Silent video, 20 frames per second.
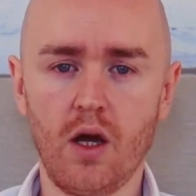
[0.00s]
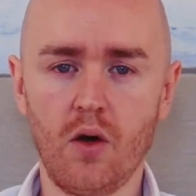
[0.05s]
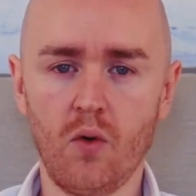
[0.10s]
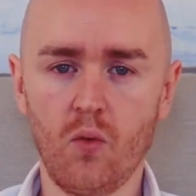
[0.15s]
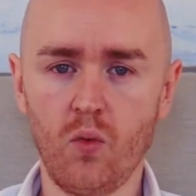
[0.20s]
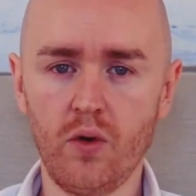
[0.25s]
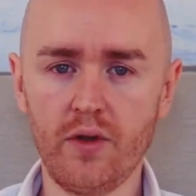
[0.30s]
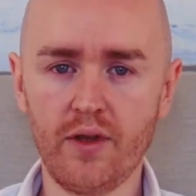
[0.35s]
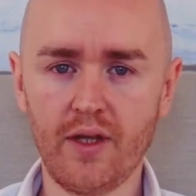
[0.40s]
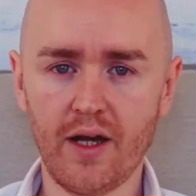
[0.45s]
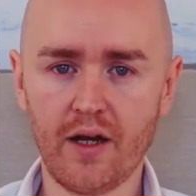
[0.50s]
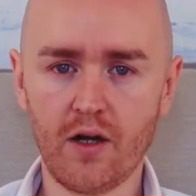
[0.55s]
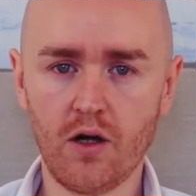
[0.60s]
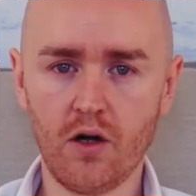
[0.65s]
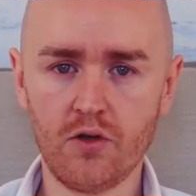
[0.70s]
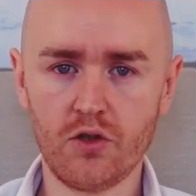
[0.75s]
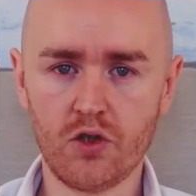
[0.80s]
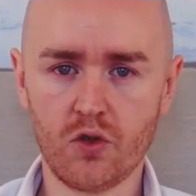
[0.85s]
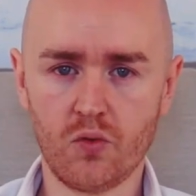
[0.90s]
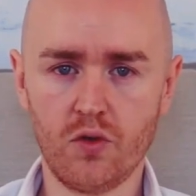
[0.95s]
With that
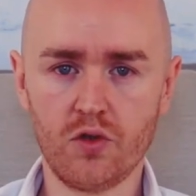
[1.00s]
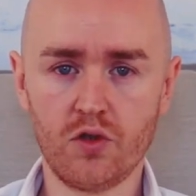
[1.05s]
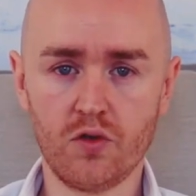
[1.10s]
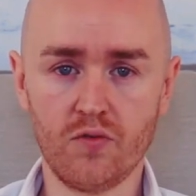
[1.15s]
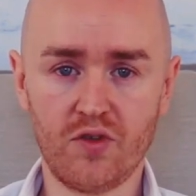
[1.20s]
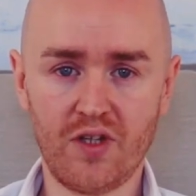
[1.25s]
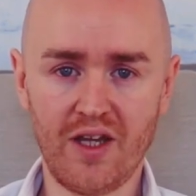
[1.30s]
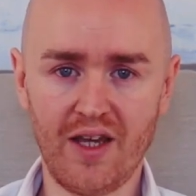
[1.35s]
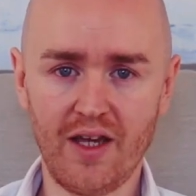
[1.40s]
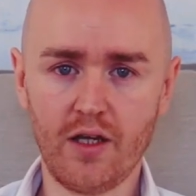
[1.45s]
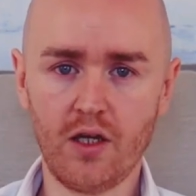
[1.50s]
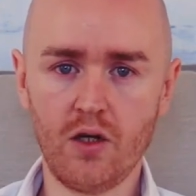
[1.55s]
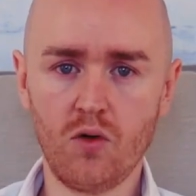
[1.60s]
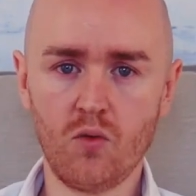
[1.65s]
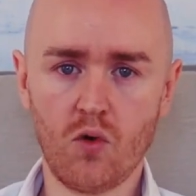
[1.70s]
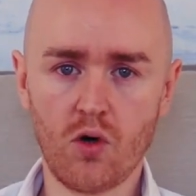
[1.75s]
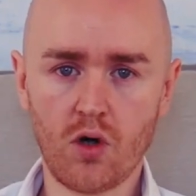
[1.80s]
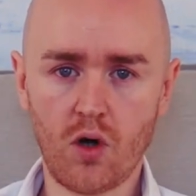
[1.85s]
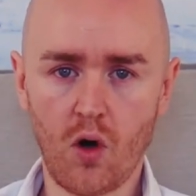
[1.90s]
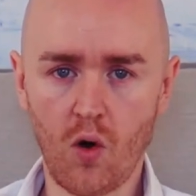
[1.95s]
consequence of taking
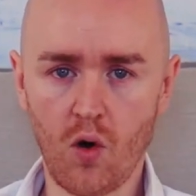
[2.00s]
work